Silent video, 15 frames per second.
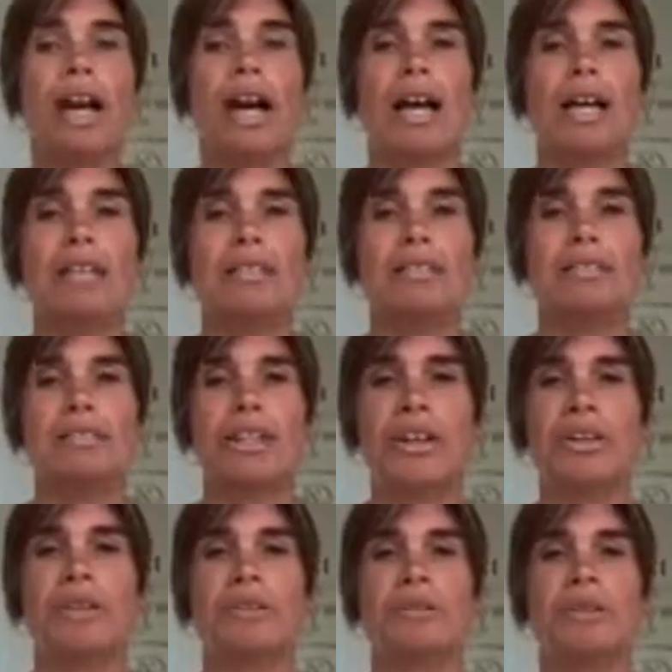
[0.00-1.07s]
And
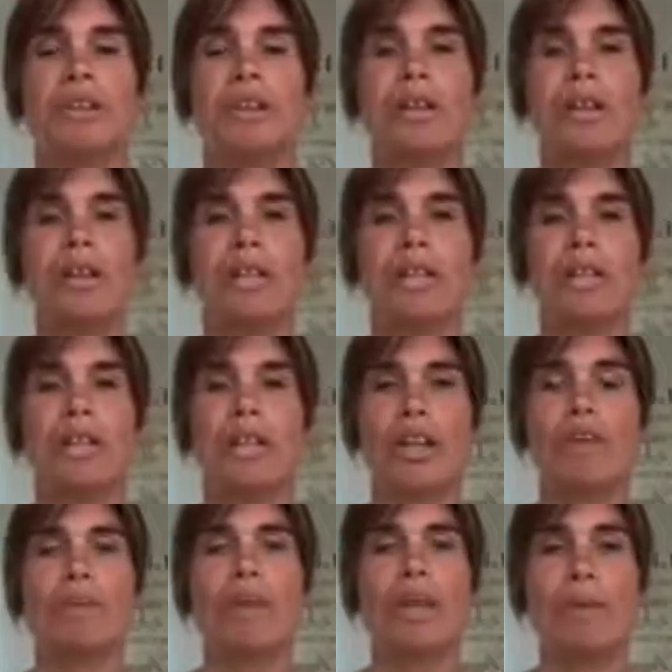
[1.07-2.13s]
so,
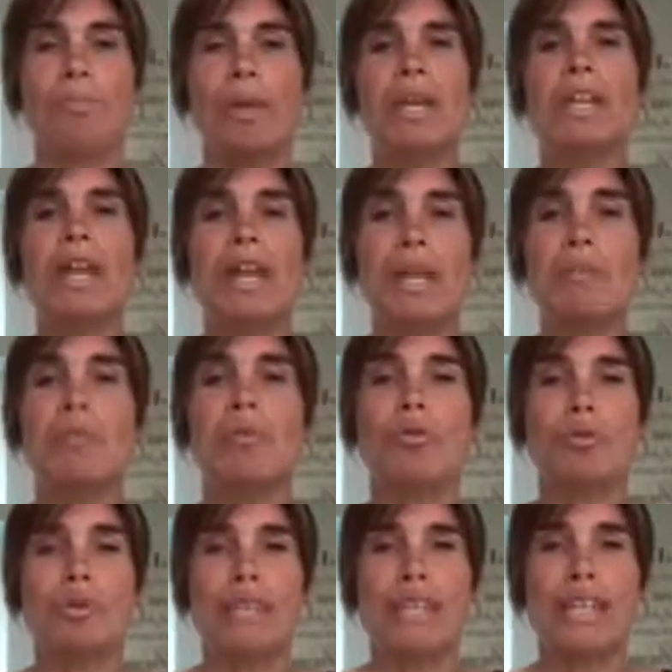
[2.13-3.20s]
being
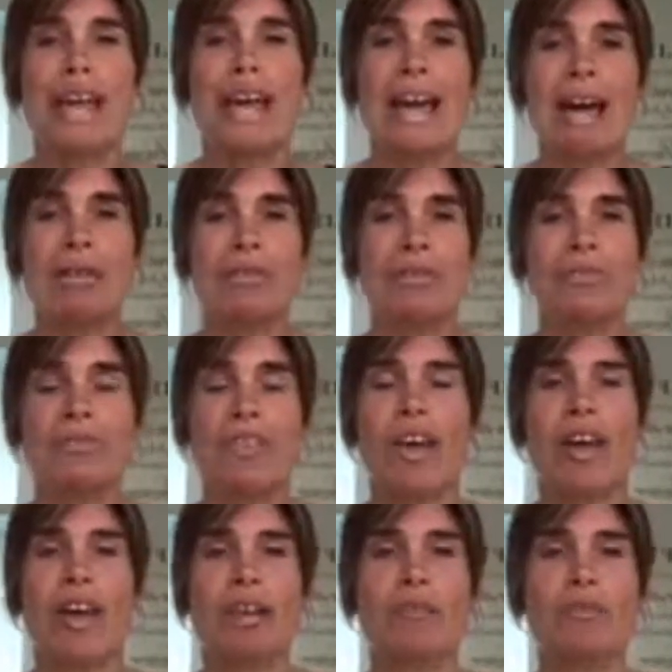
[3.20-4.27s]
able to get out of
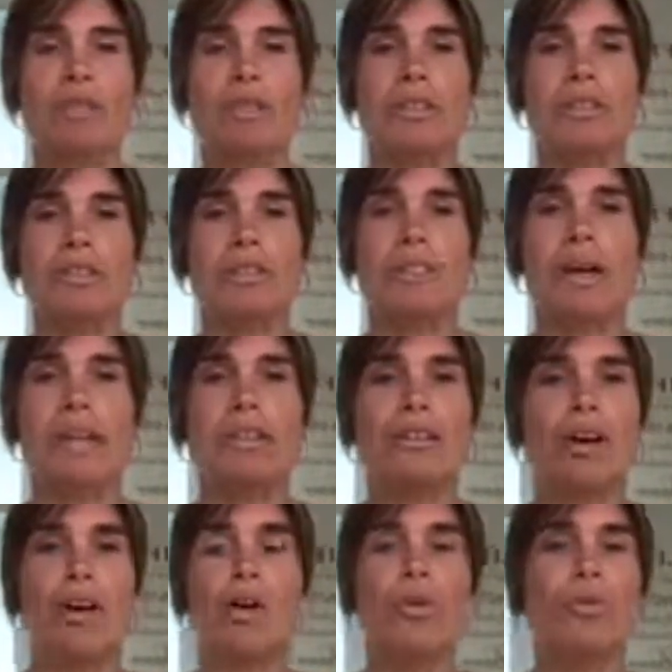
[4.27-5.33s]
that meant
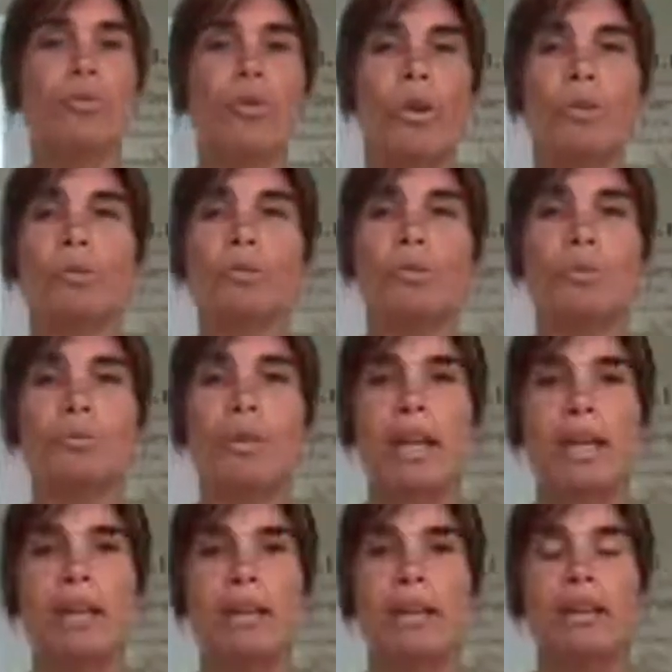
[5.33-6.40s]
the whole world to
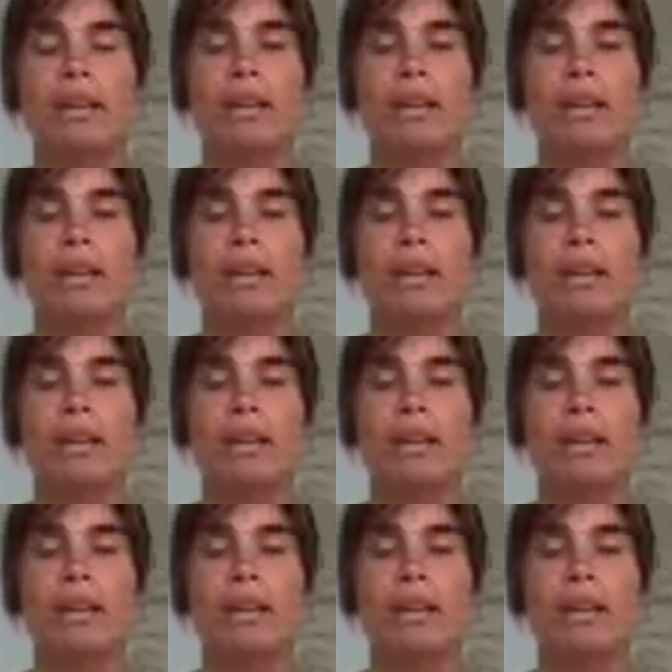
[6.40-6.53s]
me.